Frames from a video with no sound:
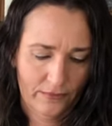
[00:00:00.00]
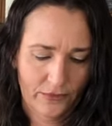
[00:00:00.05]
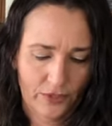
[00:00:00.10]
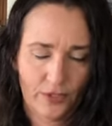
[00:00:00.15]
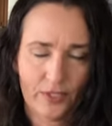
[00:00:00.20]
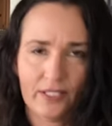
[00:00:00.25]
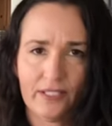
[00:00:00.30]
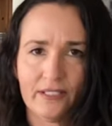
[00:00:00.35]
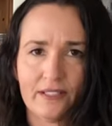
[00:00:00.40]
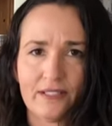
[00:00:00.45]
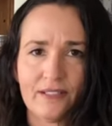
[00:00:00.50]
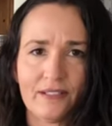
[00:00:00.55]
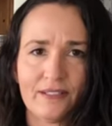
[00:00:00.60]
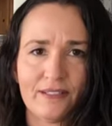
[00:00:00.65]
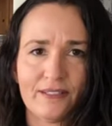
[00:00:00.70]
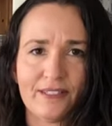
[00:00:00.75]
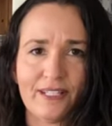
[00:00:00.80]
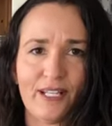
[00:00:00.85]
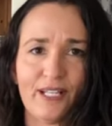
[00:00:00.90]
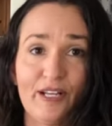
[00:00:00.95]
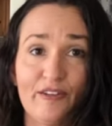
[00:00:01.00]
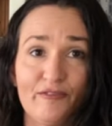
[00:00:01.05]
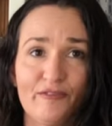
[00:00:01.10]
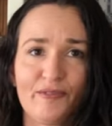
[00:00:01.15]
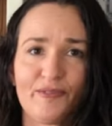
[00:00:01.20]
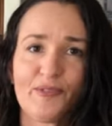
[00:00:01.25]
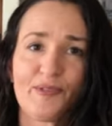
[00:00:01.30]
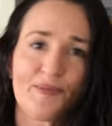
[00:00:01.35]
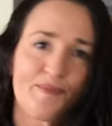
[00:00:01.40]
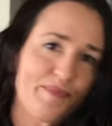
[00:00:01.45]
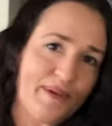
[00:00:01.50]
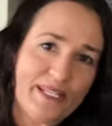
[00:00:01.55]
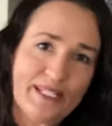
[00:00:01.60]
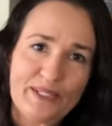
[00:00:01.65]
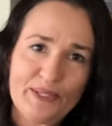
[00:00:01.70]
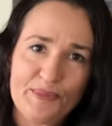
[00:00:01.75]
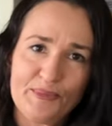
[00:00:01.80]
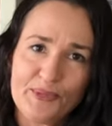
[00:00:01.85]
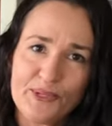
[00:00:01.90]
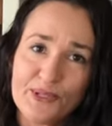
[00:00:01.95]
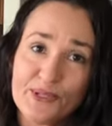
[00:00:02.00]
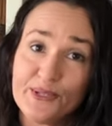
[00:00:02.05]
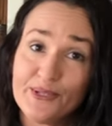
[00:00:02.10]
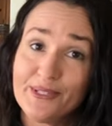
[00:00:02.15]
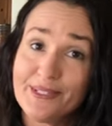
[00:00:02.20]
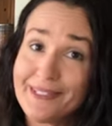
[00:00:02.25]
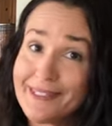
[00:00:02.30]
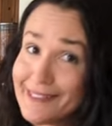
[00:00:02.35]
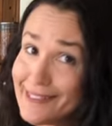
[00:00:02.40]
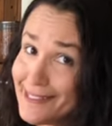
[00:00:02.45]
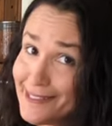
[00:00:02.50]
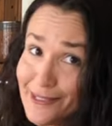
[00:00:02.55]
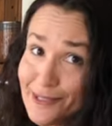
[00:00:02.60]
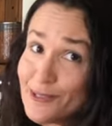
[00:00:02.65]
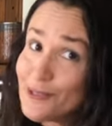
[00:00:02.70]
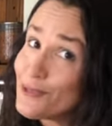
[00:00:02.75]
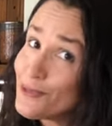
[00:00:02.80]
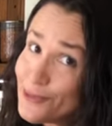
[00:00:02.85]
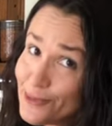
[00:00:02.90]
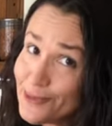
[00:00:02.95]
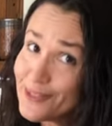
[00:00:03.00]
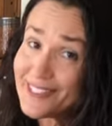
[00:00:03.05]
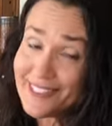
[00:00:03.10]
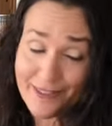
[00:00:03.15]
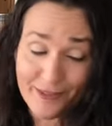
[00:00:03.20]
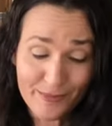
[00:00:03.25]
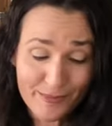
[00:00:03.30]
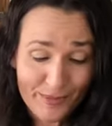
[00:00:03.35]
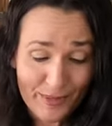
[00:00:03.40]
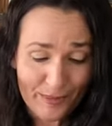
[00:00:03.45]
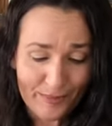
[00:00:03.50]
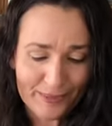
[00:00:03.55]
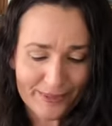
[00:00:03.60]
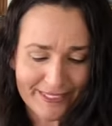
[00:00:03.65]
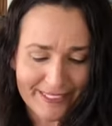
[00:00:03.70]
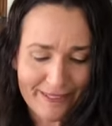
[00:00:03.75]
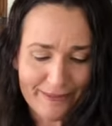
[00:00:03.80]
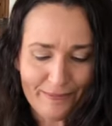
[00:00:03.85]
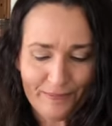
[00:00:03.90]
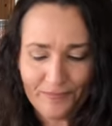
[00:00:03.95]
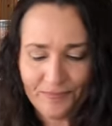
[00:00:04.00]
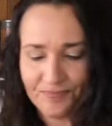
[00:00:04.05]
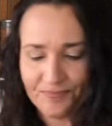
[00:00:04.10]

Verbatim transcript: Or at least they'll have the best opportunity to seal properly.